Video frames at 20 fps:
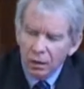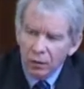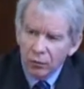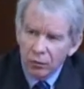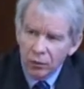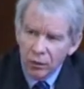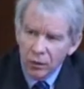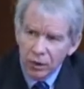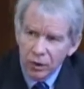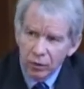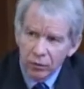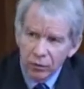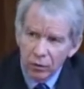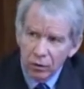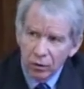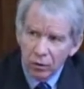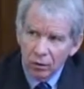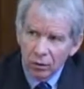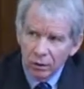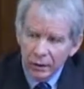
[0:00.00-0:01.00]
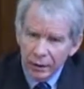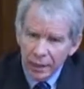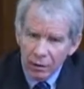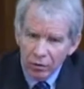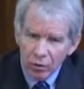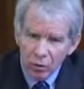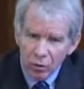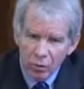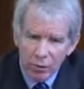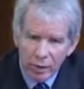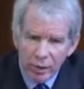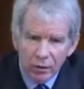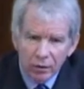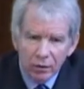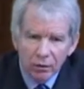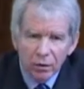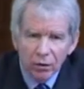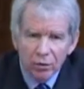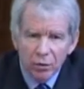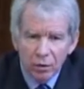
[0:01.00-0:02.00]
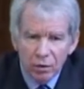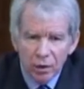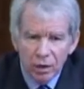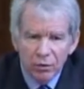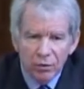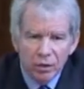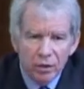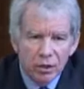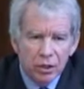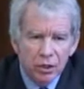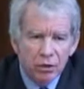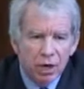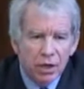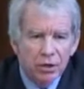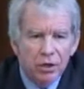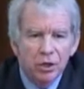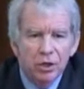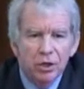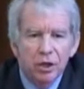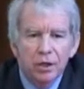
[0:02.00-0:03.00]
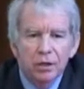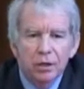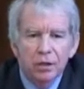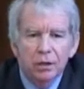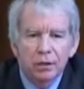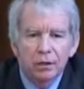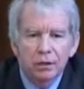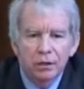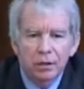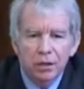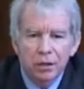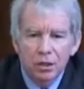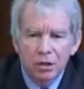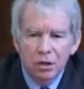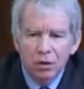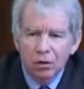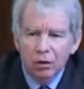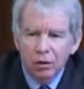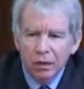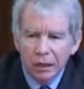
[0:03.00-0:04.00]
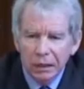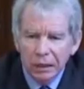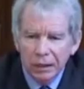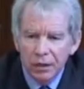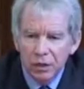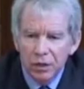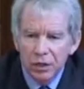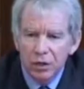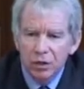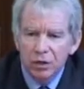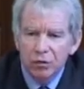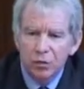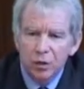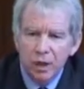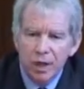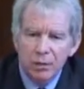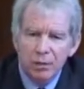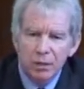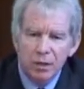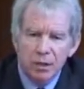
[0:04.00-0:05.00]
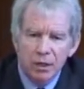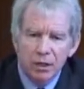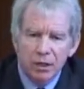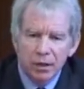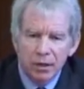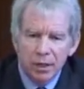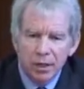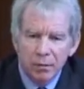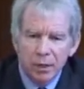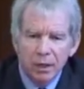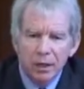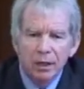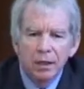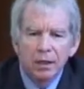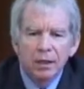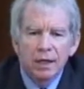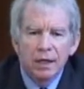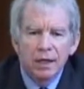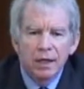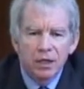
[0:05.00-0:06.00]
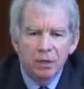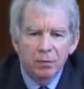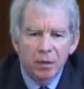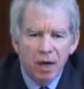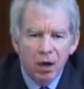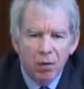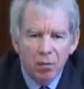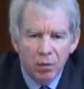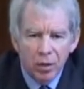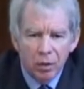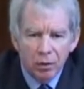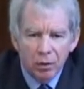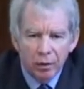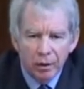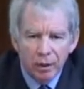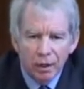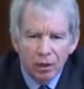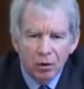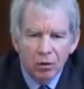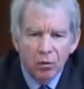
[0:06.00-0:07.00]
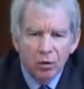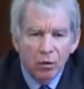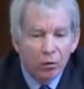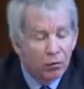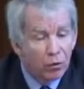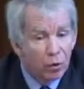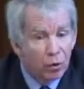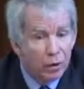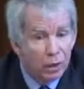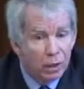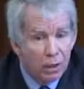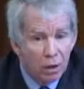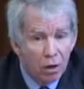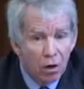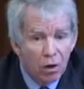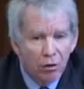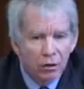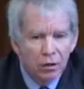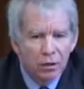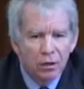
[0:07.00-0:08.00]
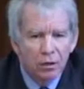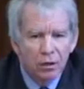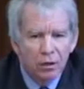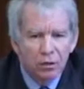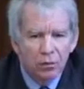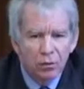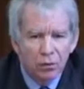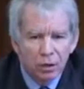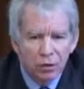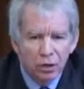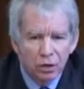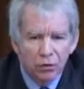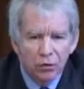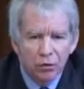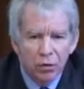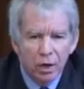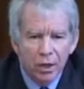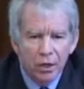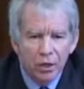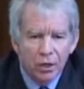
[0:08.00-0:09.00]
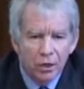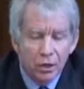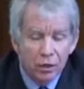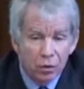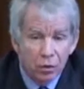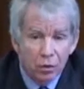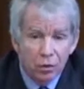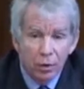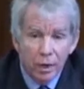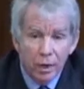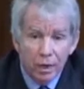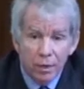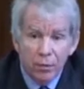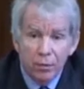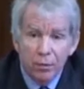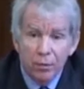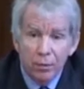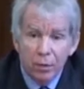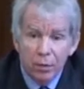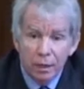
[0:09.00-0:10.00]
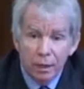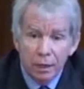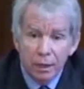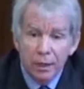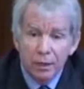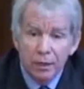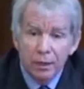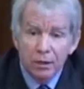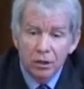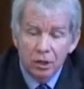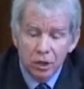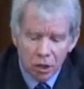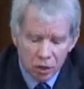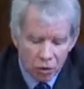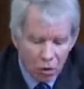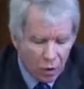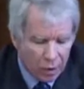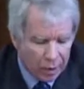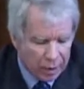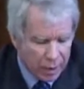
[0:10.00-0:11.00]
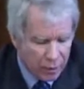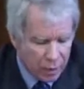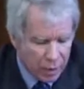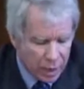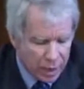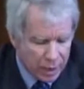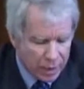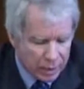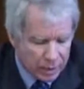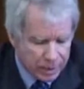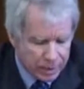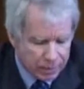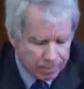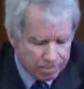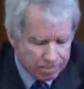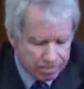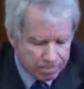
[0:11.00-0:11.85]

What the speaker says: First of all, it will build on previous strategies. This is not a clean sheet of paper time. It's about building on what we've already got, much of which is already pretty strongly based.